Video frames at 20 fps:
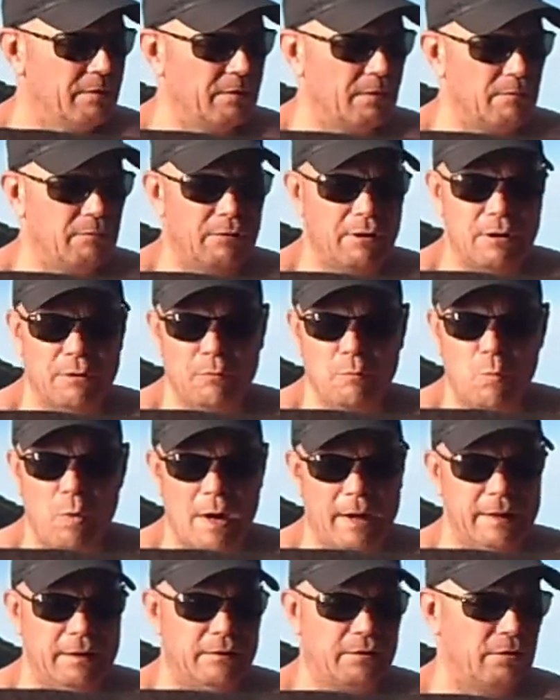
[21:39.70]
Some real
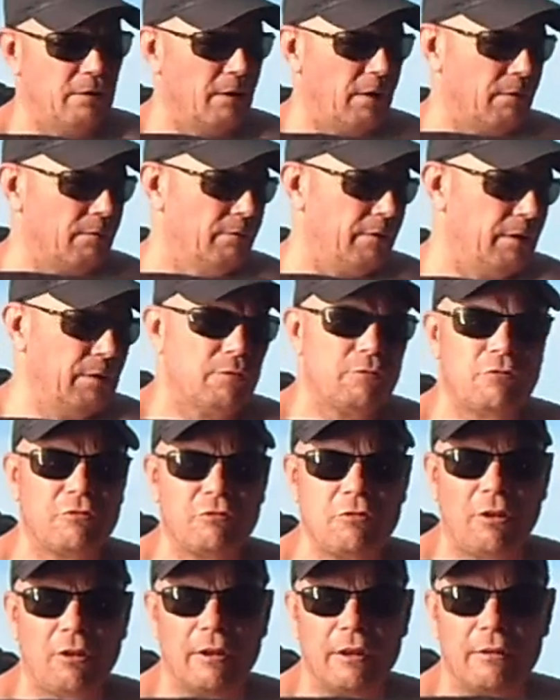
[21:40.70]
weight to it, real
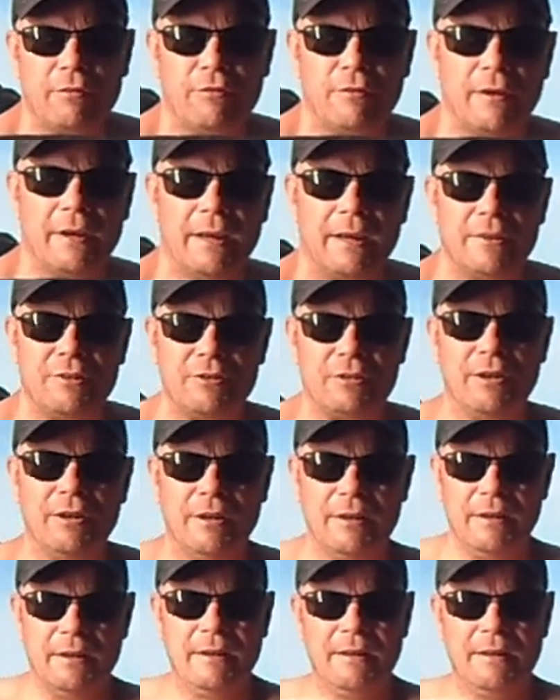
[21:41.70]
solid fish.